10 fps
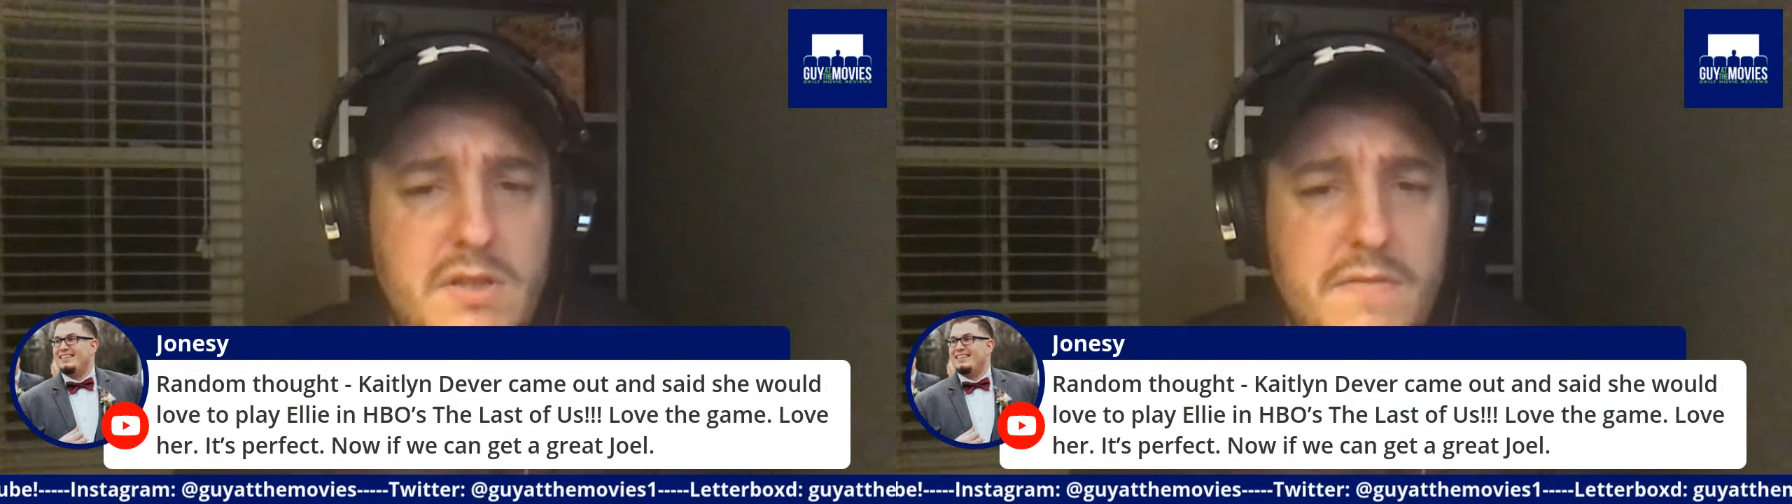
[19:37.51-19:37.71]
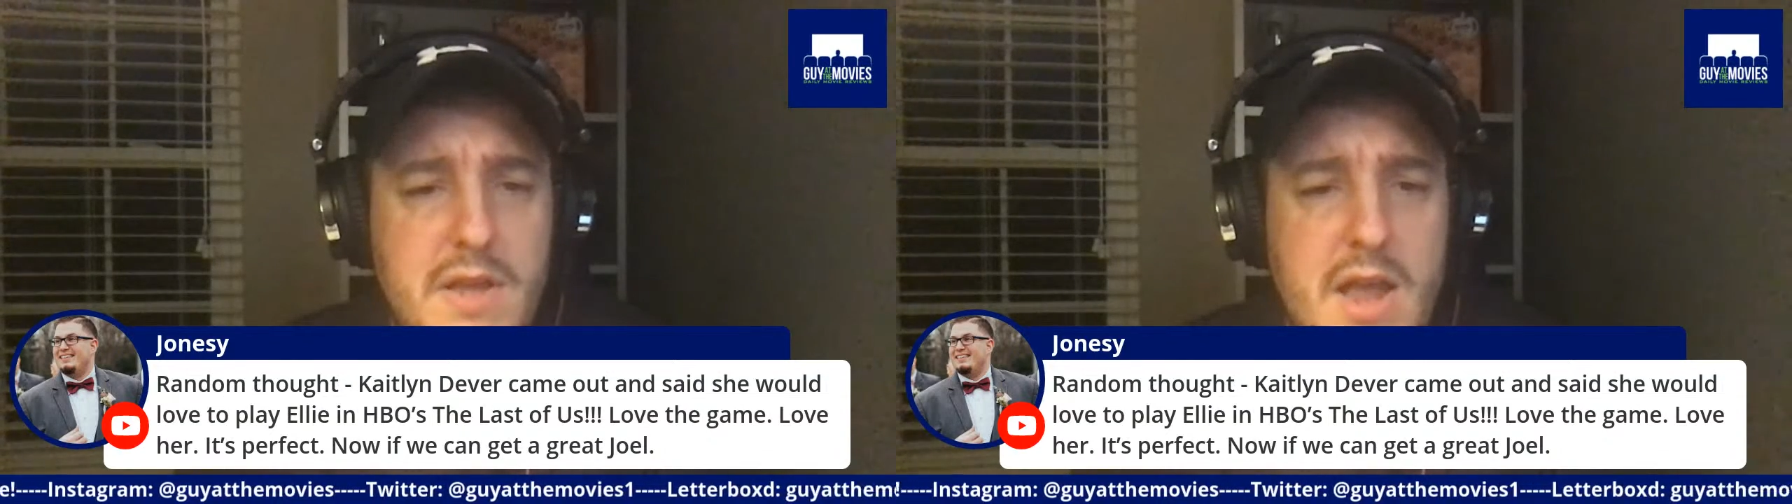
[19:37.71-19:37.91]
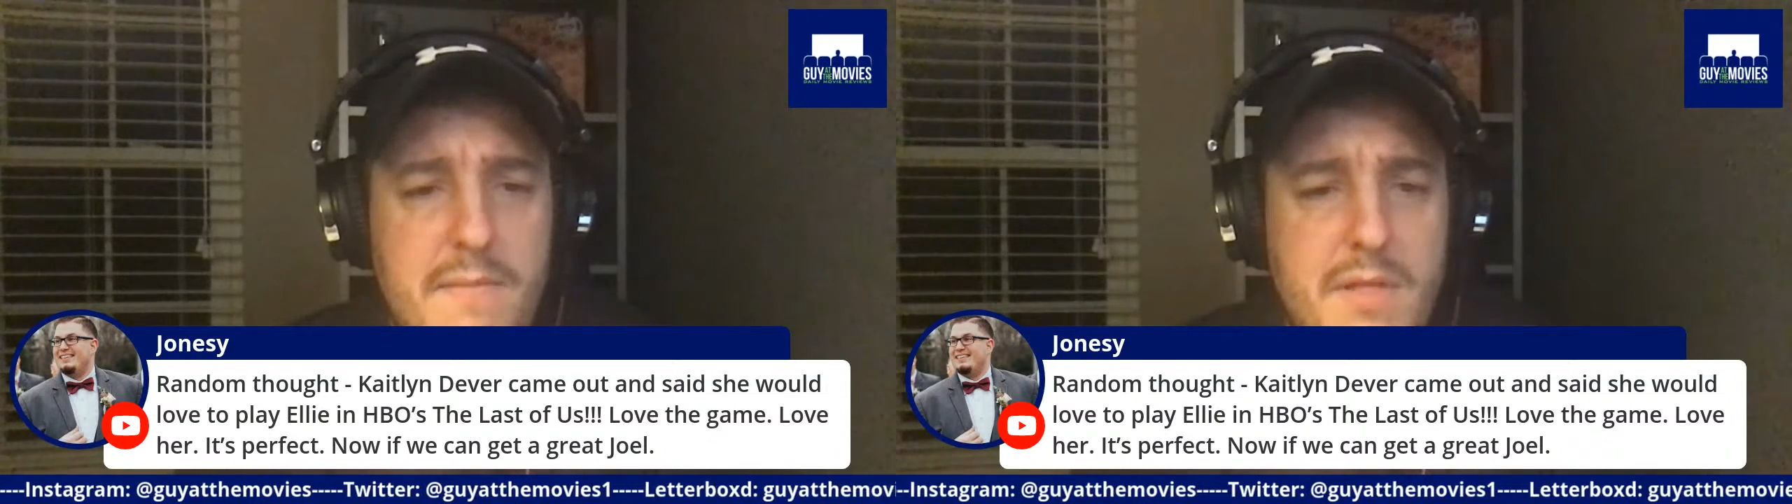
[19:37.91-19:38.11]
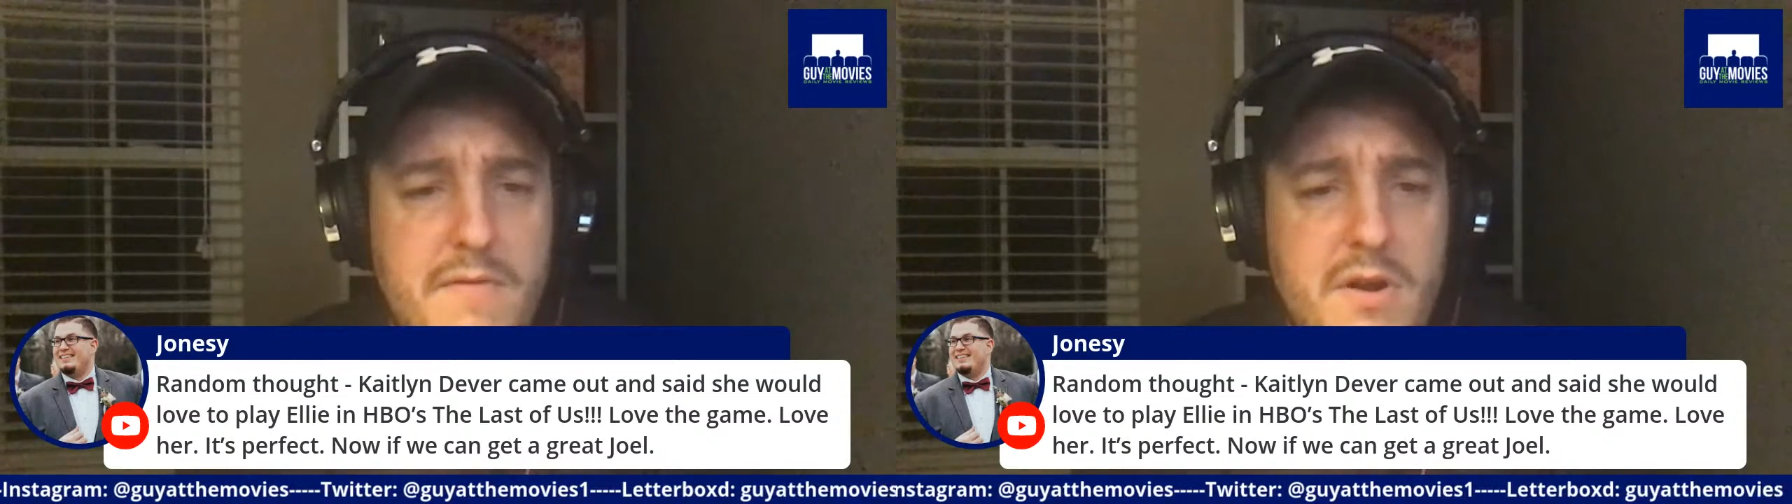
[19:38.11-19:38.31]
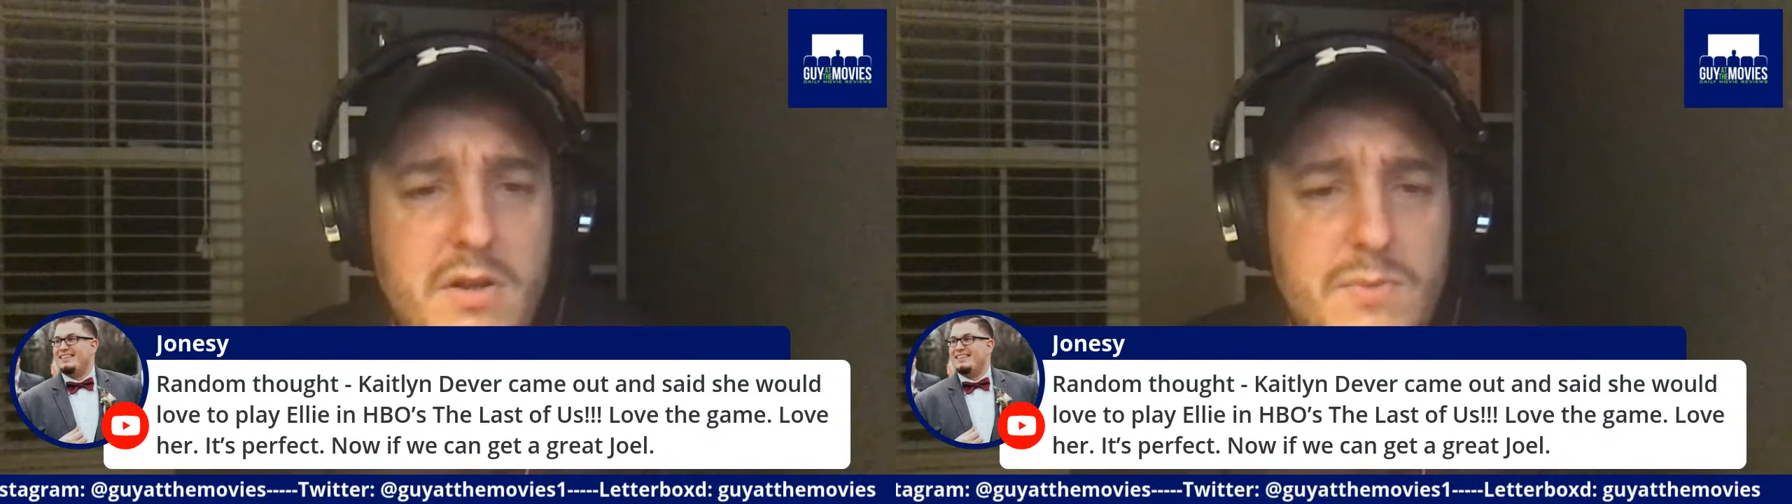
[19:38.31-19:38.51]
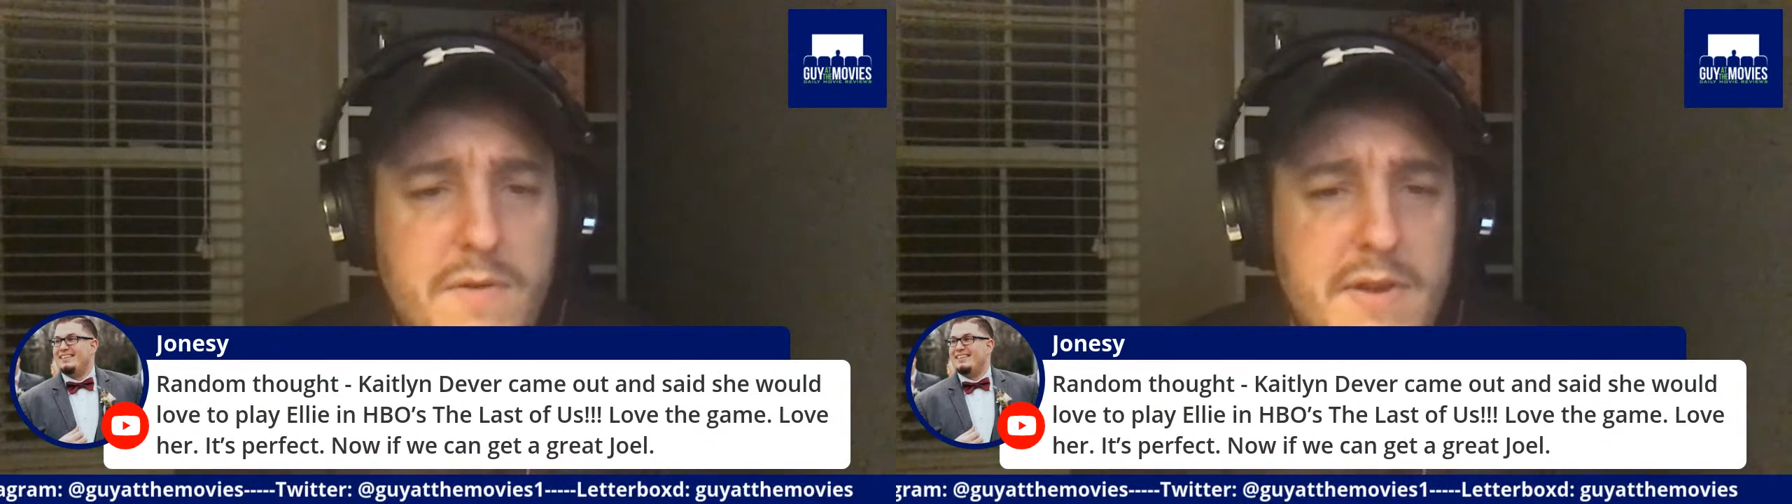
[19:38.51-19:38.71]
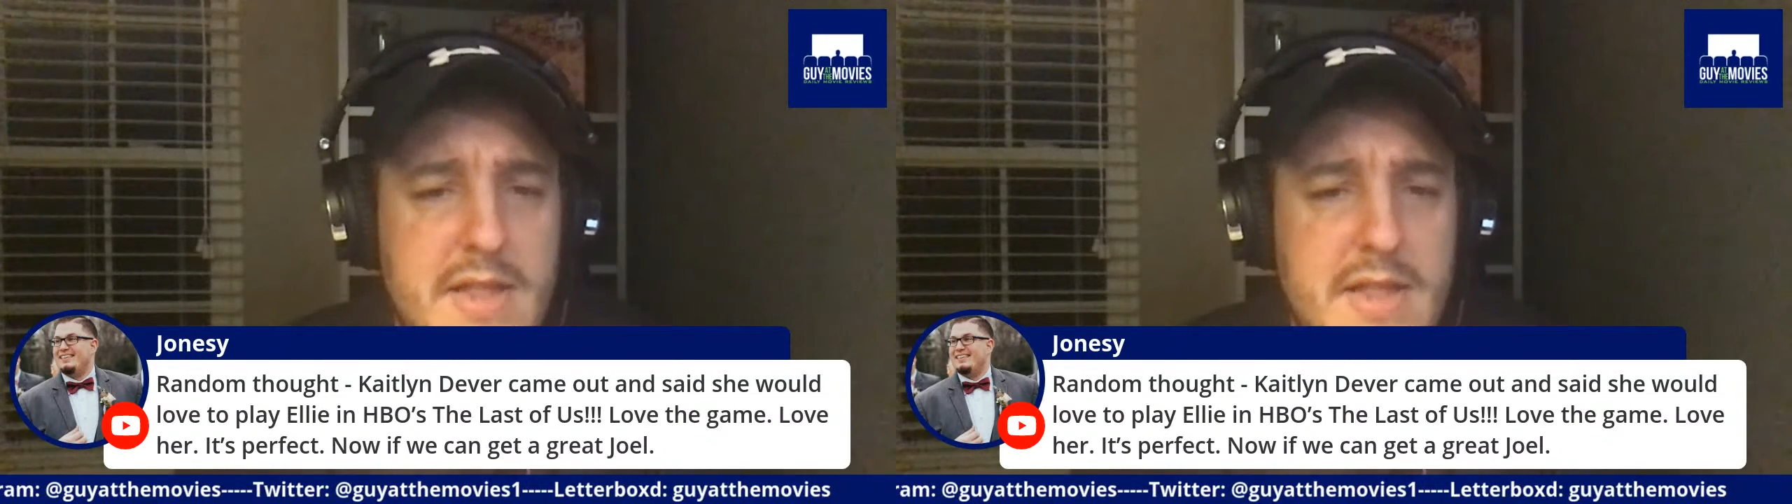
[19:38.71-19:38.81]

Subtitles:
Love the game. Love her. It's perfect